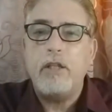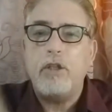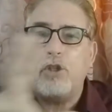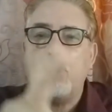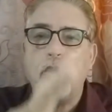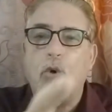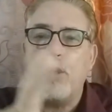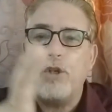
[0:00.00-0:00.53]
The
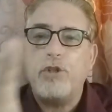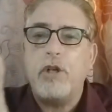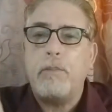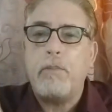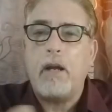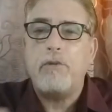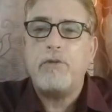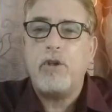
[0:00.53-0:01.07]
shorter trip
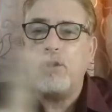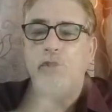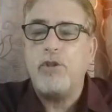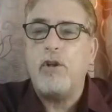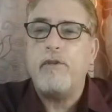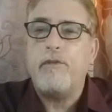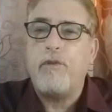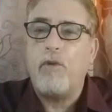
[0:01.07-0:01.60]
offshore is
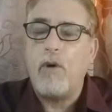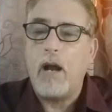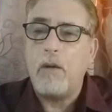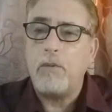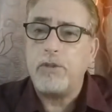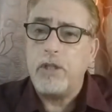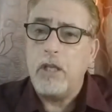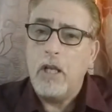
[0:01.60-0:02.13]
only 4
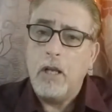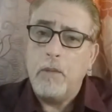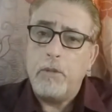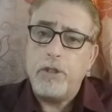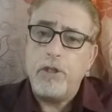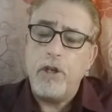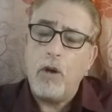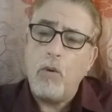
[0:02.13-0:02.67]
hours.
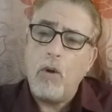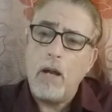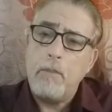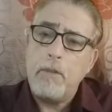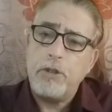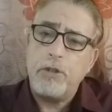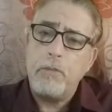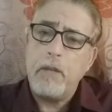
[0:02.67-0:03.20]
But you know what,
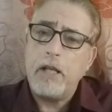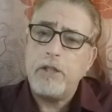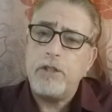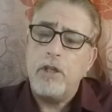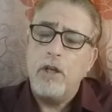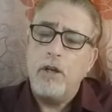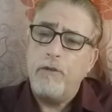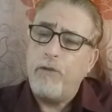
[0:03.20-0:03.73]
Mr. Mitch?
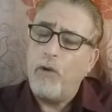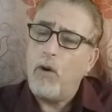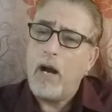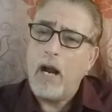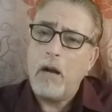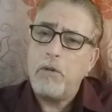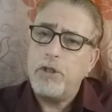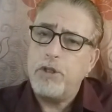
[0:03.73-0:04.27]
4
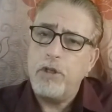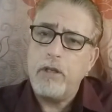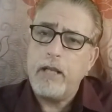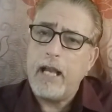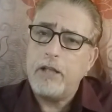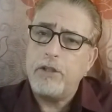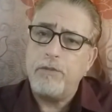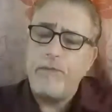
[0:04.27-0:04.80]
hours, you can
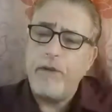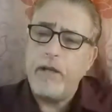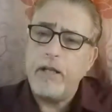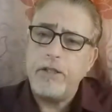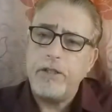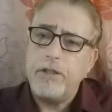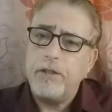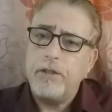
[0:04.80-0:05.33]
catch some
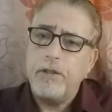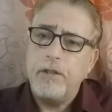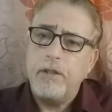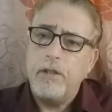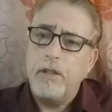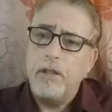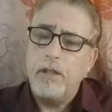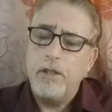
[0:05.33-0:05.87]
fish.
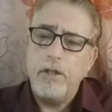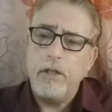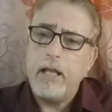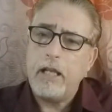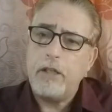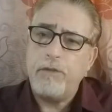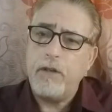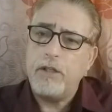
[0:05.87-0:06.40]
You
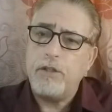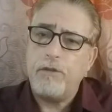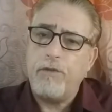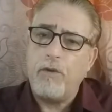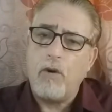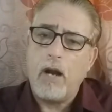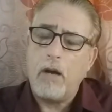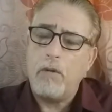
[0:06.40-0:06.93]
can catch fish at
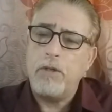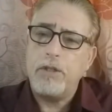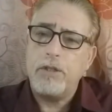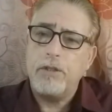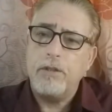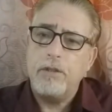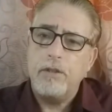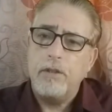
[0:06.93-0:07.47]
4 hours.
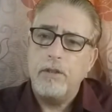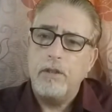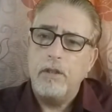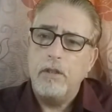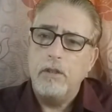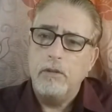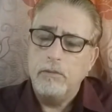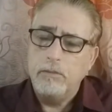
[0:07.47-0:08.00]

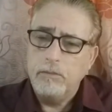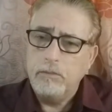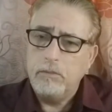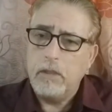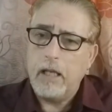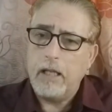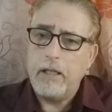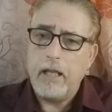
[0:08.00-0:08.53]

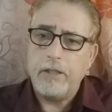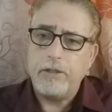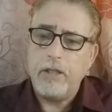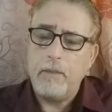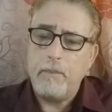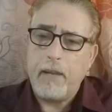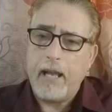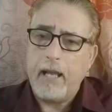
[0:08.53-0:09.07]
That's
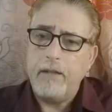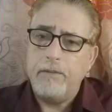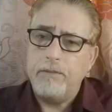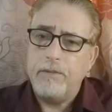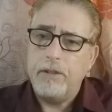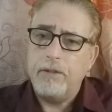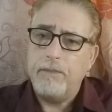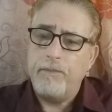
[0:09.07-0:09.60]
not bad.
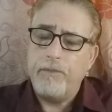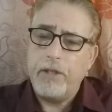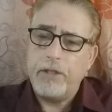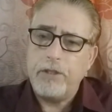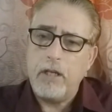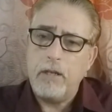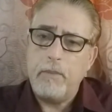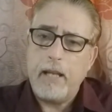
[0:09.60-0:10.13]

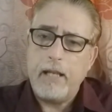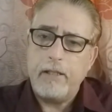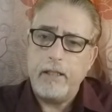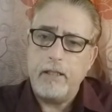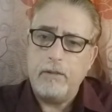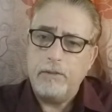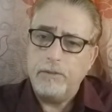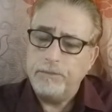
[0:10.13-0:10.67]
That's not a bad deal.